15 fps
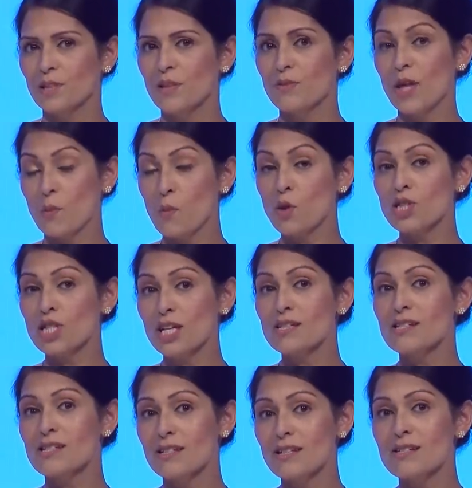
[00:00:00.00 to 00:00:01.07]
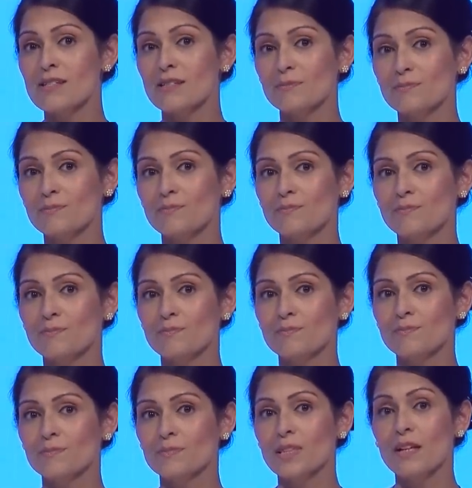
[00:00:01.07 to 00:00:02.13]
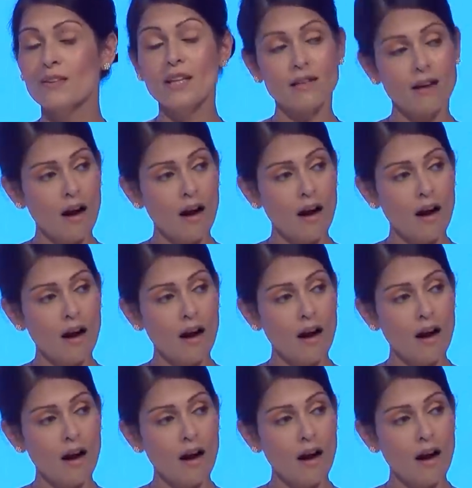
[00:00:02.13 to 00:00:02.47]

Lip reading: They want us to listen. They